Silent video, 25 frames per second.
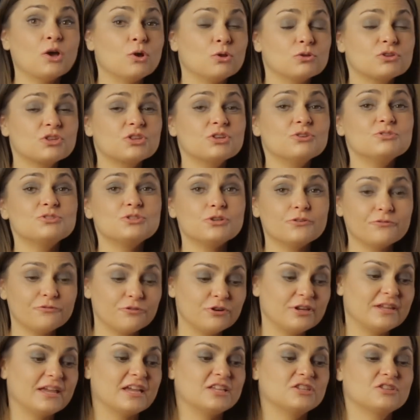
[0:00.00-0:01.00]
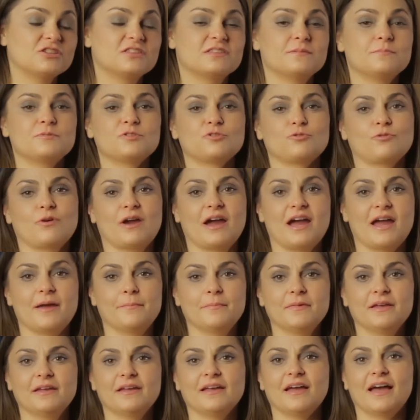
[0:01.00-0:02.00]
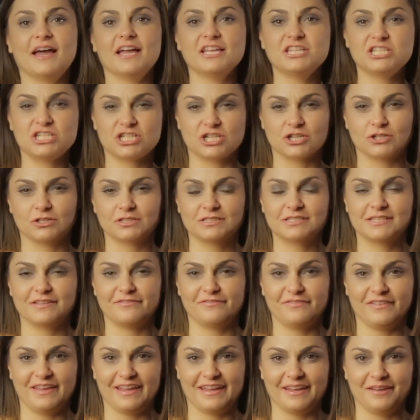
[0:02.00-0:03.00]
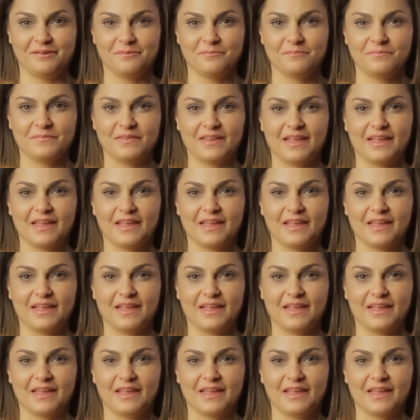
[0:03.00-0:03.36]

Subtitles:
Also, don't forget to subscribe at Jill TV.